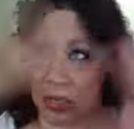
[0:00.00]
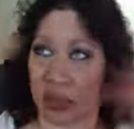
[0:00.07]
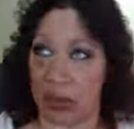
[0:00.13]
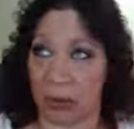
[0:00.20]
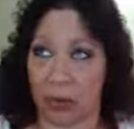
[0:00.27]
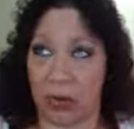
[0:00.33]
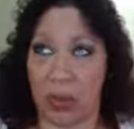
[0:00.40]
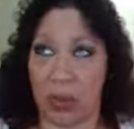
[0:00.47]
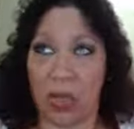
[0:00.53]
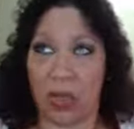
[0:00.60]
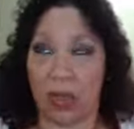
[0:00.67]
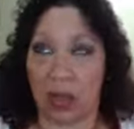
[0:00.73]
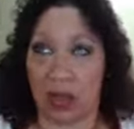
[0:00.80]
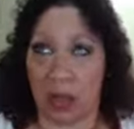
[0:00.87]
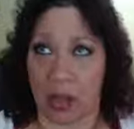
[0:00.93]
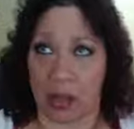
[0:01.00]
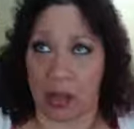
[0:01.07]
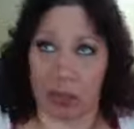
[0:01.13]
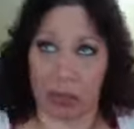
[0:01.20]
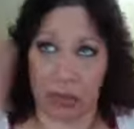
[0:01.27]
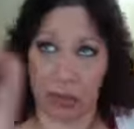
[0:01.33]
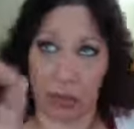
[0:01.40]
Thank you.
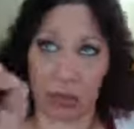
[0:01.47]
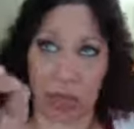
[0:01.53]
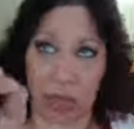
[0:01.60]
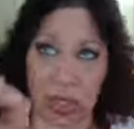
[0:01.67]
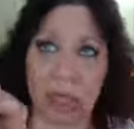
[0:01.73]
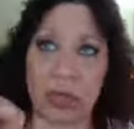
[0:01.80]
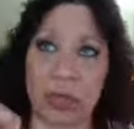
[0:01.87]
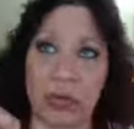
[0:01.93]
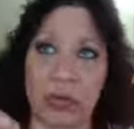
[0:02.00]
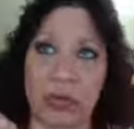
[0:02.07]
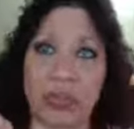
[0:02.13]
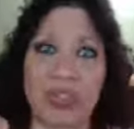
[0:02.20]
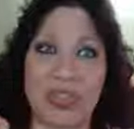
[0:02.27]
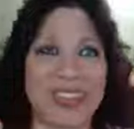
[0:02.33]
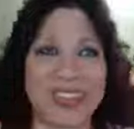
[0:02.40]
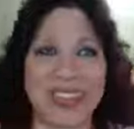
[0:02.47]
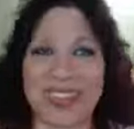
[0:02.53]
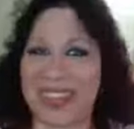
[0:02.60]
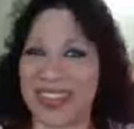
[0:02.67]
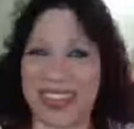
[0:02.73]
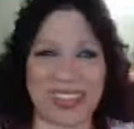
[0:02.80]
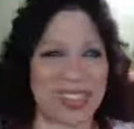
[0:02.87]
Those clues.